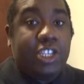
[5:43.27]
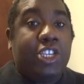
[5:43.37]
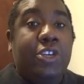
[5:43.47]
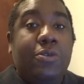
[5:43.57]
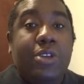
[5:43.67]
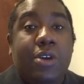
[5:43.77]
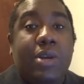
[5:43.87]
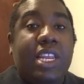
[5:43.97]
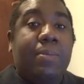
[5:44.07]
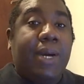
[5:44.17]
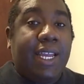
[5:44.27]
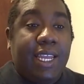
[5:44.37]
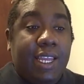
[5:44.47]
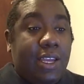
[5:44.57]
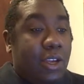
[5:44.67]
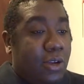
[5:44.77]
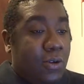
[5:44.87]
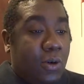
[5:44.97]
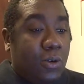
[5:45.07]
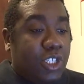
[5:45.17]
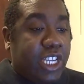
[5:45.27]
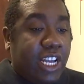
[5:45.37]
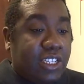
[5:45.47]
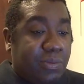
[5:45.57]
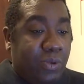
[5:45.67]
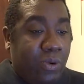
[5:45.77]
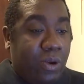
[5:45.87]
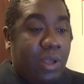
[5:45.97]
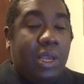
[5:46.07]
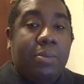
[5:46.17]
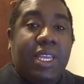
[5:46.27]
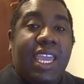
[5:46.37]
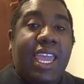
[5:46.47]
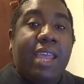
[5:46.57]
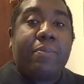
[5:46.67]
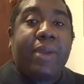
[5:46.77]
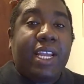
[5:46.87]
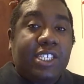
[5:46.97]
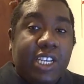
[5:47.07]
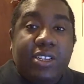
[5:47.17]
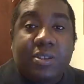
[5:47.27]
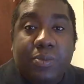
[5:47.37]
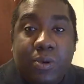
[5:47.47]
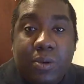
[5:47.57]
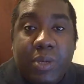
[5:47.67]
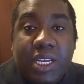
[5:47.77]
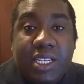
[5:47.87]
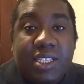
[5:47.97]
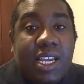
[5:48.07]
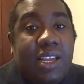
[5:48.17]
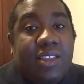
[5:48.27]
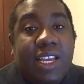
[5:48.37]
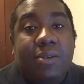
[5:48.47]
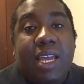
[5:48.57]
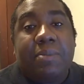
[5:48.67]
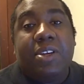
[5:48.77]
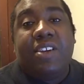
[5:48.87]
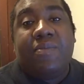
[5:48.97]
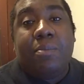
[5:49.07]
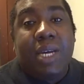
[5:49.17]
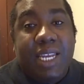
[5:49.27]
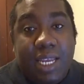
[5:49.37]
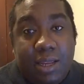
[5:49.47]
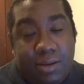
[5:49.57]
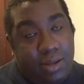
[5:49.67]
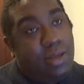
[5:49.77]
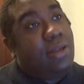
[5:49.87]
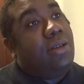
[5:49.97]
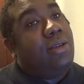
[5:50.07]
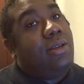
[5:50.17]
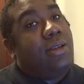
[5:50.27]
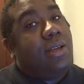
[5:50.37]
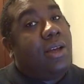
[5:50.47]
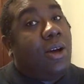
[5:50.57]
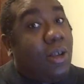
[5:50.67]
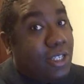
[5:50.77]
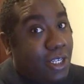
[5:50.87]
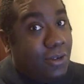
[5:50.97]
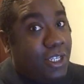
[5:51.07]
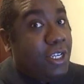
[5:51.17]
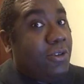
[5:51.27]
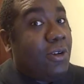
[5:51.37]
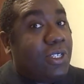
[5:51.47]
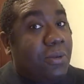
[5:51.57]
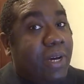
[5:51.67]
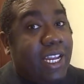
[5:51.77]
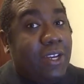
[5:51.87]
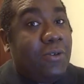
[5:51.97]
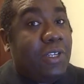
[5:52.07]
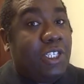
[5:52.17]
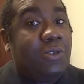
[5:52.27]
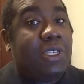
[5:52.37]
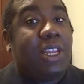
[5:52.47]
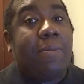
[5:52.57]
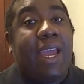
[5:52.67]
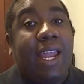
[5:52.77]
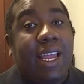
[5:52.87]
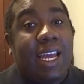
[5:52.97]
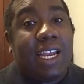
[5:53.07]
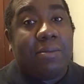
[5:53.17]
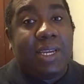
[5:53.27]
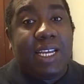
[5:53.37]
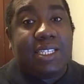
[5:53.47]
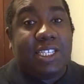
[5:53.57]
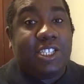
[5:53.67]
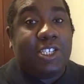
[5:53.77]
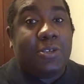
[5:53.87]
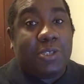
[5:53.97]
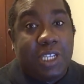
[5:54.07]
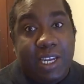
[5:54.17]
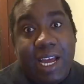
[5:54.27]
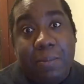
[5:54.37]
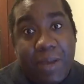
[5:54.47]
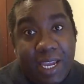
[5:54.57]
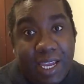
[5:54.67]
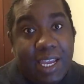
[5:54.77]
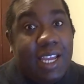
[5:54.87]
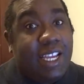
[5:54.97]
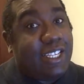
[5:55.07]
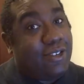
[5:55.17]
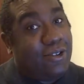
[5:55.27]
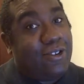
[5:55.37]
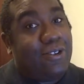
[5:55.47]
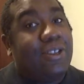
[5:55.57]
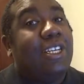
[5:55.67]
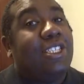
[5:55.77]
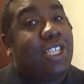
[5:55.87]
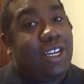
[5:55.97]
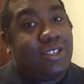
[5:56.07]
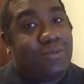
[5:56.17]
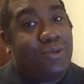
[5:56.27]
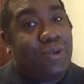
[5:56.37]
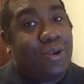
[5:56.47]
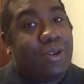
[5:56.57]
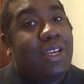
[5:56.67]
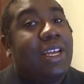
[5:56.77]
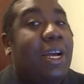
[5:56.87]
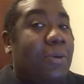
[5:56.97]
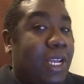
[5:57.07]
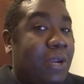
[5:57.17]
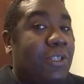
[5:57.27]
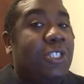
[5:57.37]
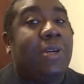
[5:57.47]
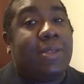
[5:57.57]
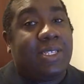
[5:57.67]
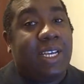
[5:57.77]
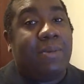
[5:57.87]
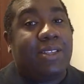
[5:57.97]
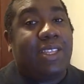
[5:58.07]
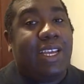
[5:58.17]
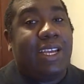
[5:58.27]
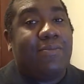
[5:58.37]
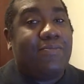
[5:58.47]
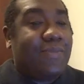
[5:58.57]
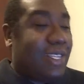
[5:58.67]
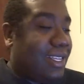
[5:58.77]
Do you know anybody who owes child support but can't pay child support because they don't have enough money? Also, do you know somebody who is using the bad economy as an excuse to not pay his or her child support? I want to hear what you have to say about that.